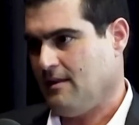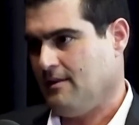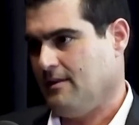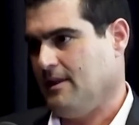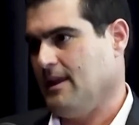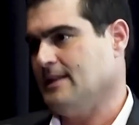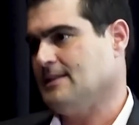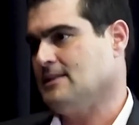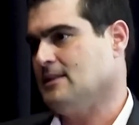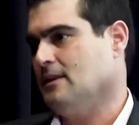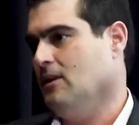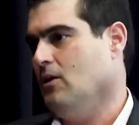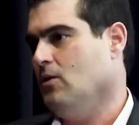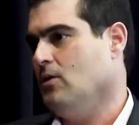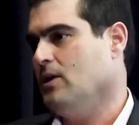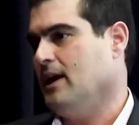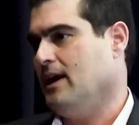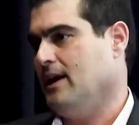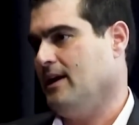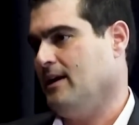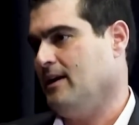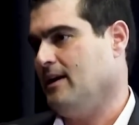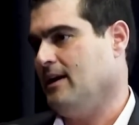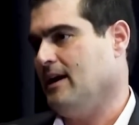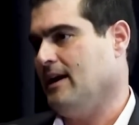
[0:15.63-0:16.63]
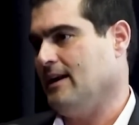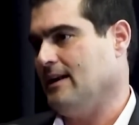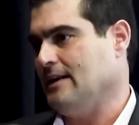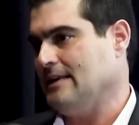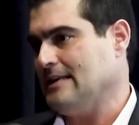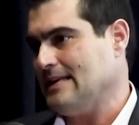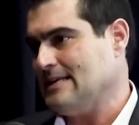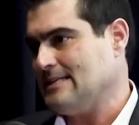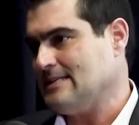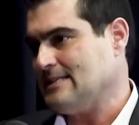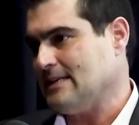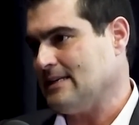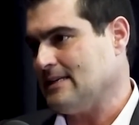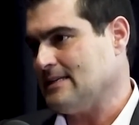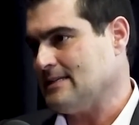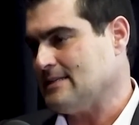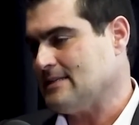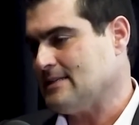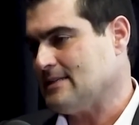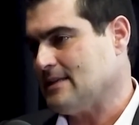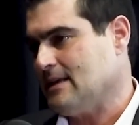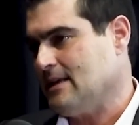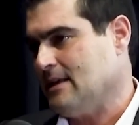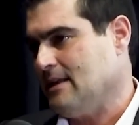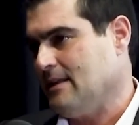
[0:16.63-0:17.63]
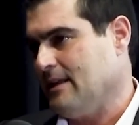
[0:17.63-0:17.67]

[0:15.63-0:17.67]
that's located at a distance